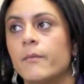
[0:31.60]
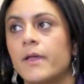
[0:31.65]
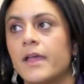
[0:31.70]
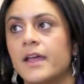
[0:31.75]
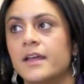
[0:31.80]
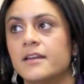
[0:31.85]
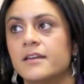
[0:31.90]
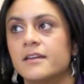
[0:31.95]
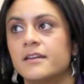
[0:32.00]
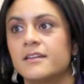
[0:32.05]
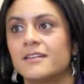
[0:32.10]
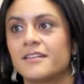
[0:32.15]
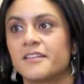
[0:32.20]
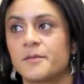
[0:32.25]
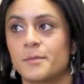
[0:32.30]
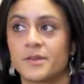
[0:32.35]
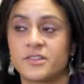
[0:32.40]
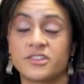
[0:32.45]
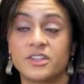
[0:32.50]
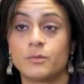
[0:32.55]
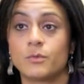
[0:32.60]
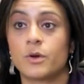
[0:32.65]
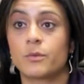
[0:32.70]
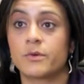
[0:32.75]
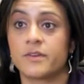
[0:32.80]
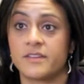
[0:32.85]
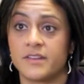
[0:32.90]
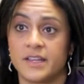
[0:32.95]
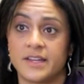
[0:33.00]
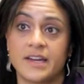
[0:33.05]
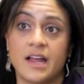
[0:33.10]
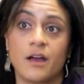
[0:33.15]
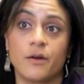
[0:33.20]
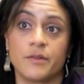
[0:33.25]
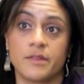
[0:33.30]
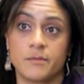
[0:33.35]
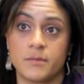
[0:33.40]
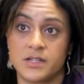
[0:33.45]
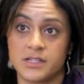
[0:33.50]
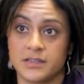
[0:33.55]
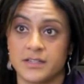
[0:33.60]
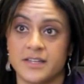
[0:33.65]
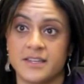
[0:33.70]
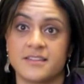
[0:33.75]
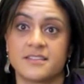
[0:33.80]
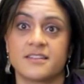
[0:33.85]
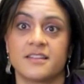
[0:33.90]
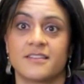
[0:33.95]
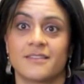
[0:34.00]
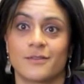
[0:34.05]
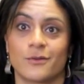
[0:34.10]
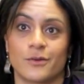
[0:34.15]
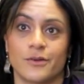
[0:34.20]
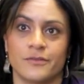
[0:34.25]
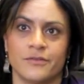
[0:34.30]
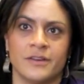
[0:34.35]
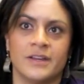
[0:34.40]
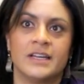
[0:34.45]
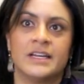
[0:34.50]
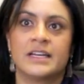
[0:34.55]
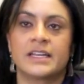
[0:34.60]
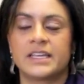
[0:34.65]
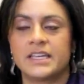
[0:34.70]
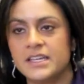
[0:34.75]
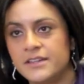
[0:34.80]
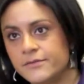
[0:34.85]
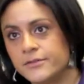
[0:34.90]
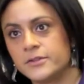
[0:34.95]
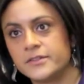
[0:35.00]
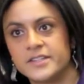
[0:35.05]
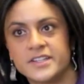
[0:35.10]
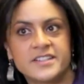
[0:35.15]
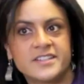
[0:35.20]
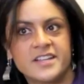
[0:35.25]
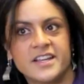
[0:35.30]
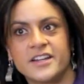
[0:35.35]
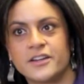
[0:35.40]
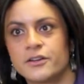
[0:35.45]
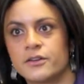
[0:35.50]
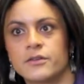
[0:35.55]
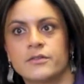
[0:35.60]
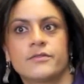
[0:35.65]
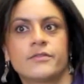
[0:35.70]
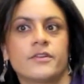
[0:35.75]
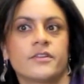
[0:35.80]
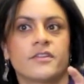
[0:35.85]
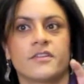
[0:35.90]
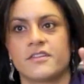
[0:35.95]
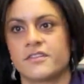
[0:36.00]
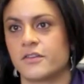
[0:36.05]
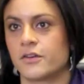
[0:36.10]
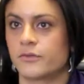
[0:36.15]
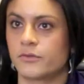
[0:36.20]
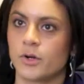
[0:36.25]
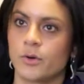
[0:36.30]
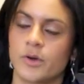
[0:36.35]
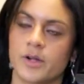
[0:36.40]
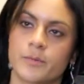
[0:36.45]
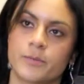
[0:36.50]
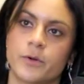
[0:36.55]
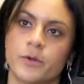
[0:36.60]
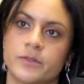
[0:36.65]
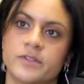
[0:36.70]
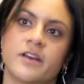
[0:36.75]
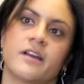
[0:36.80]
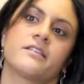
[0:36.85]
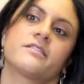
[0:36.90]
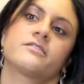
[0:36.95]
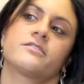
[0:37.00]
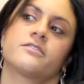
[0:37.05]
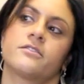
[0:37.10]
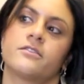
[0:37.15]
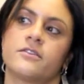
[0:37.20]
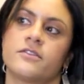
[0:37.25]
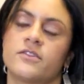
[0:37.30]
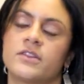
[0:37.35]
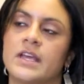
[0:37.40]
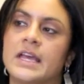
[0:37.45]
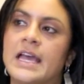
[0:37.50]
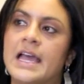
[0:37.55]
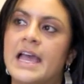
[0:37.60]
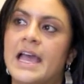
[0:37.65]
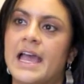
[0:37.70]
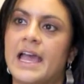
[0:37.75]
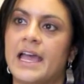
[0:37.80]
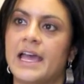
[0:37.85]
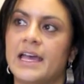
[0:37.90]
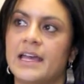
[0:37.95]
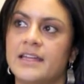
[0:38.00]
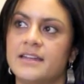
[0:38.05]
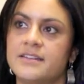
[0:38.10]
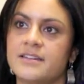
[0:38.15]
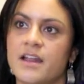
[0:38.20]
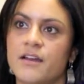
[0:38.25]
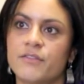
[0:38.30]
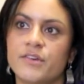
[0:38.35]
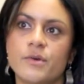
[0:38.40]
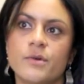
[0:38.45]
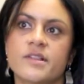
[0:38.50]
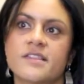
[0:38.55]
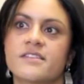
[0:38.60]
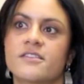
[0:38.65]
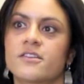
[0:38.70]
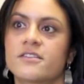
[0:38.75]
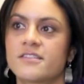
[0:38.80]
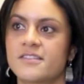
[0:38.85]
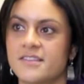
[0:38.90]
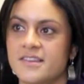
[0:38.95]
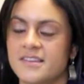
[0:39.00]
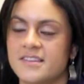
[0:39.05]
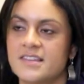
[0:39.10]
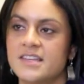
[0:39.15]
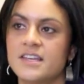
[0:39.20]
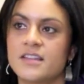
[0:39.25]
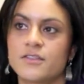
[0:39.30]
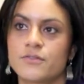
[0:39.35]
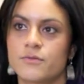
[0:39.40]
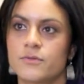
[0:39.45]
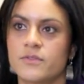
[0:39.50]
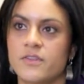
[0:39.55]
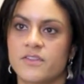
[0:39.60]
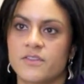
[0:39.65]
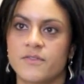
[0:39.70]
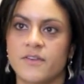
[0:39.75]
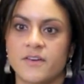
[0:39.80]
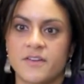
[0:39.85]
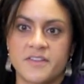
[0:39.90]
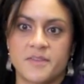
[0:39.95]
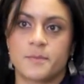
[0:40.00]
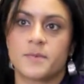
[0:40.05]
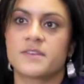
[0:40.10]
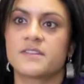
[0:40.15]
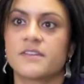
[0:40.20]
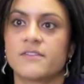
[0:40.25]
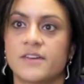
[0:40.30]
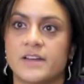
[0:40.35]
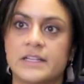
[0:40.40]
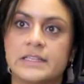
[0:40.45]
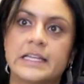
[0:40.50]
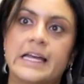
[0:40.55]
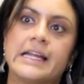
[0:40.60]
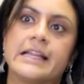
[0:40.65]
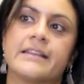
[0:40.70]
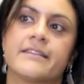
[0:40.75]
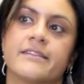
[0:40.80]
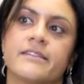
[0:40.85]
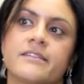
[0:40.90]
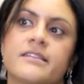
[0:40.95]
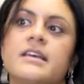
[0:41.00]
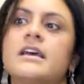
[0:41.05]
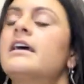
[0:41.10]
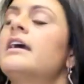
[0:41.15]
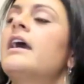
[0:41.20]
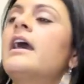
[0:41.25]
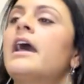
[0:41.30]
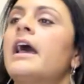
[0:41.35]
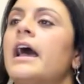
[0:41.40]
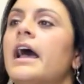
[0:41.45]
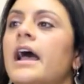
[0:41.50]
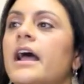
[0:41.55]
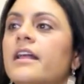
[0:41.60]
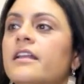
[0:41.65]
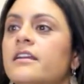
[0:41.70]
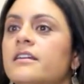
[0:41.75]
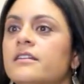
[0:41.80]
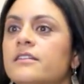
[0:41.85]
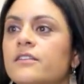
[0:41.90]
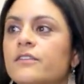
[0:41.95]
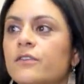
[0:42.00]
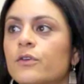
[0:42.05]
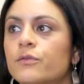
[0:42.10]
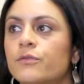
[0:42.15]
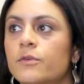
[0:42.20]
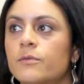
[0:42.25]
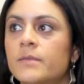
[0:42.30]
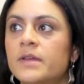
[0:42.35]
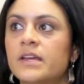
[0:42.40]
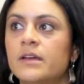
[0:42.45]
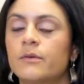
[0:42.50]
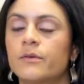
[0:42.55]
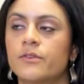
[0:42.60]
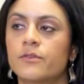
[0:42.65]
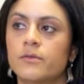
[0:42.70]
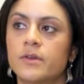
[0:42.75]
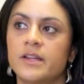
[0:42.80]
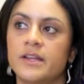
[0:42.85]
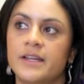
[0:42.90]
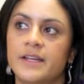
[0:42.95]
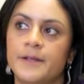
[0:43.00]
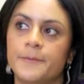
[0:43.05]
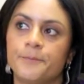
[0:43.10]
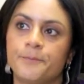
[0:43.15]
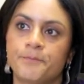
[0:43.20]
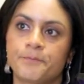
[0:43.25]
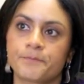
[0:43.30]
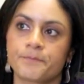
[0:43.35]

And especially in what we're seeing now in the Middle East, it's sort of evil dictator versus heroic protesters, and everyone starts to see it through this very specific lens. And so for me it was really